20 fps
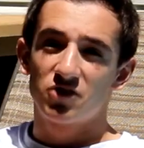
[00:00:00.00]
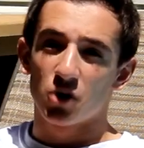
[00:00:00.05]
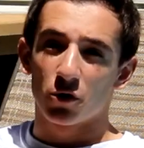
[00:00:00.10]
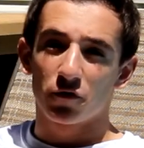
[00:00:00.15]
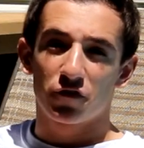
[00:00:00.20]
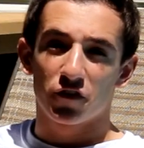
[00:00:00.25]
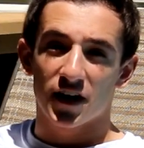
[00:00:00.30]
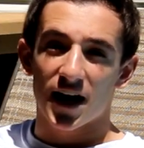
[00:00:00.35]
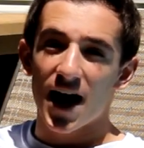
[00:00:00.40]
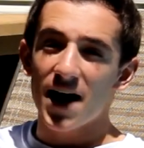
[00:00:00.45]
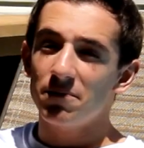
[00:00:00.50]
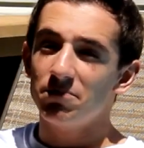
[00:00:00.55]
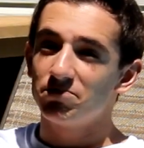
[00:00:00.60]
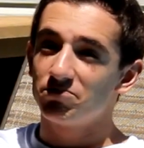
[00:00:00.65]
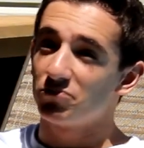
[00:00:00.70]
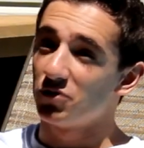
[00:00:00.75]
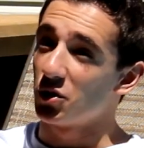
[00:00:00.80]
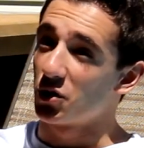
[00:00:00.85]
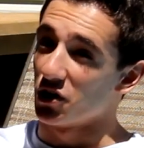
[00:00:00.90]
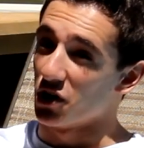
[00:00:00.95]
Don't forget,
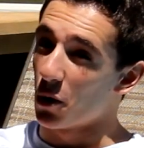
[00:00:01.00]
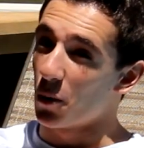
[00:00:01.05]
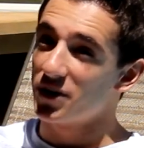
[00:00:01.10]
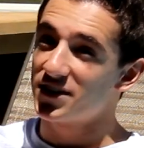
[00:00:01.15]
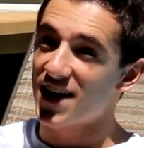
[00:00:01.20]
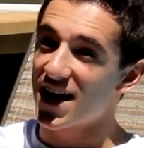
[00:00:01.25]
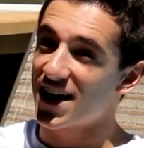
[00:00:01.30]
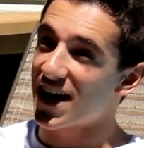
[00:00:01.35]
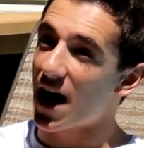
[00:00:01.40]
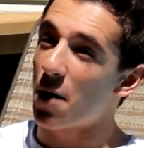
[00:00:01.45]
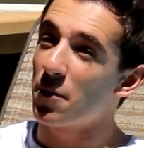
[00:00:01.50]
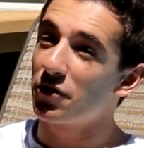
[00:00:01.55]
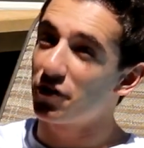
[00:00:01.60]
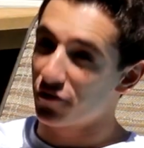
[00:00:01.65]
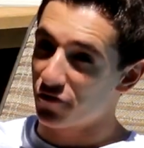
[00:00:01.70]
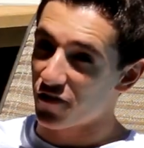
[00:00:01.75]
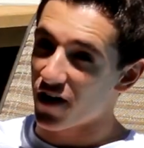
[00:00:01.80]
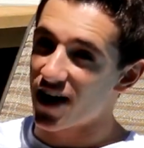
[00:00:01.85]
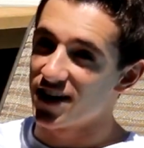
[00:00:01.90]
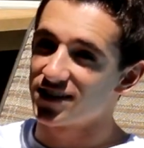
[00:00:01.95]
you can always hang out with your
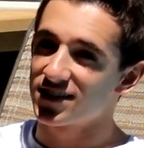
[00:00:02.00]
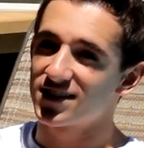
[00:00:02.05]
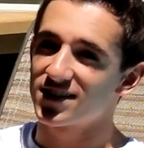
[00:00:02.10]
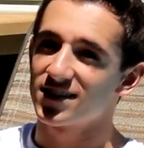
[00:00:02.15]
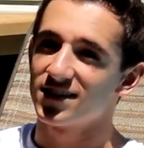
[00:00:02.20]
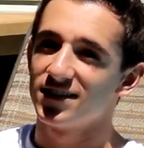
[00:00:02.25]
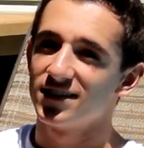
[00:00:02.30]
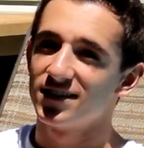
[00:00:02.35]
friends.